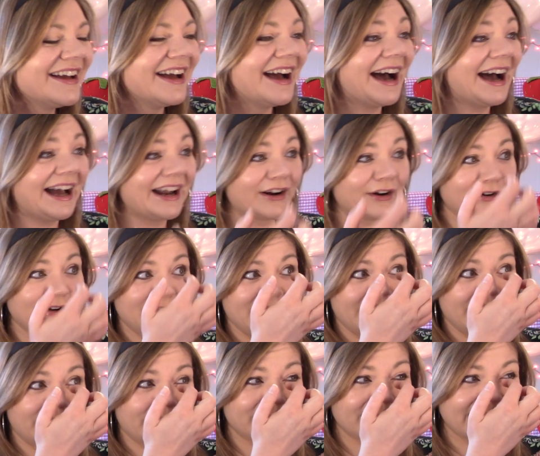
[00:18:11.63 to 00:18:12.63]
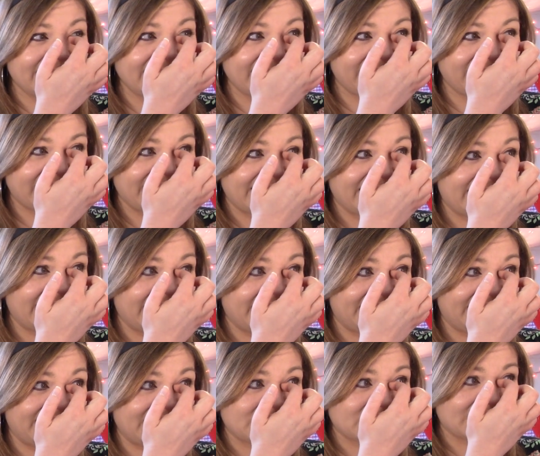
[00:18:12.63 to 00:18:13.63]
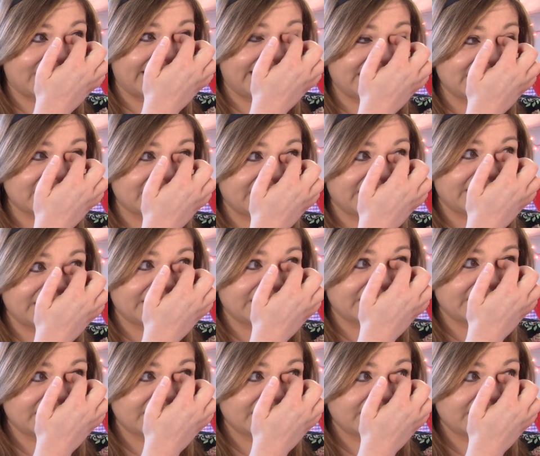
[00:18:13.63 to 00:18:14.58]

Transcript: I don't know. Or is he? Is he trying to?